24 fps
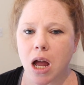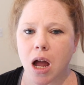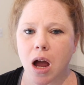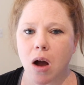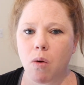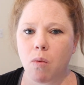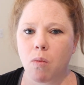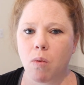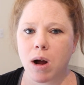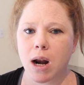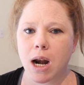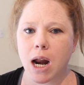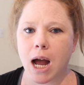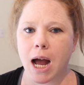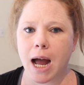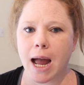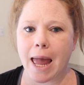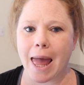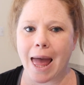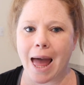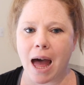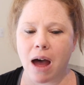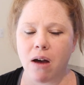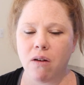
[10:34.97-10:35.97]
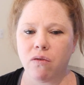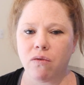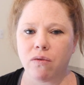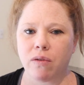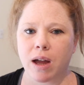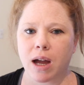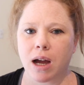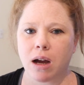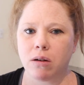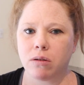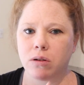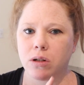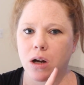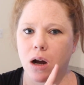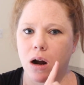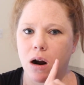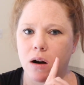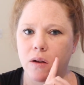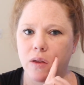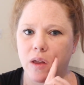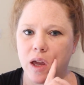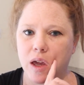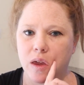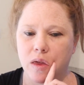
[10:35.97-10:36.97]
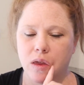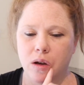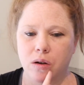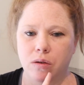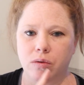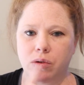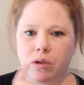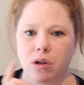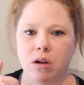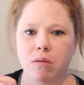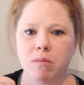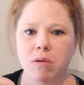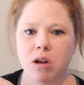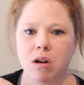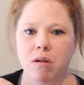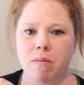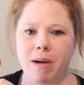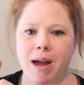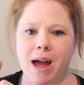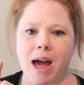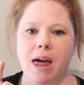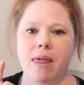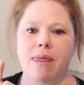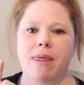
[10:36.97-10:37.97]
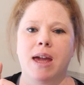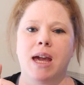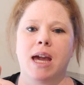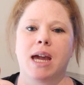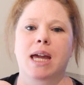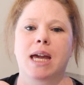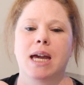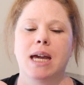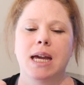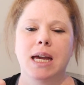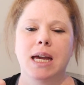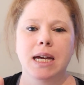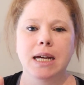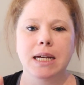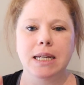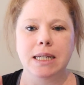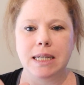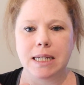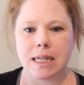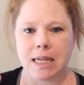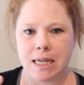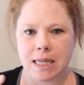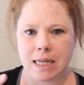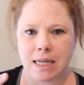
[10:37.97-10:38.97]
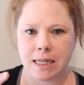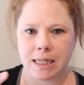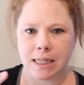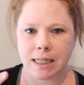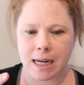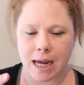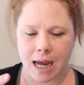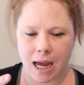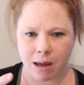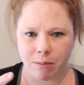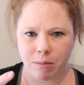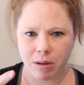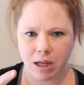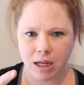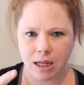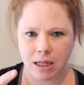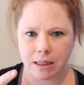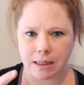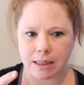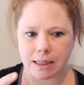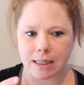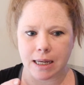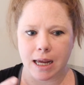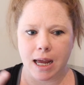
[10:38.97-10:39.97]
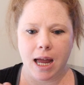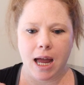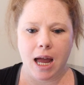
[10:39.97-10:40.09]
What I have found are like those homeopathic teething tablets,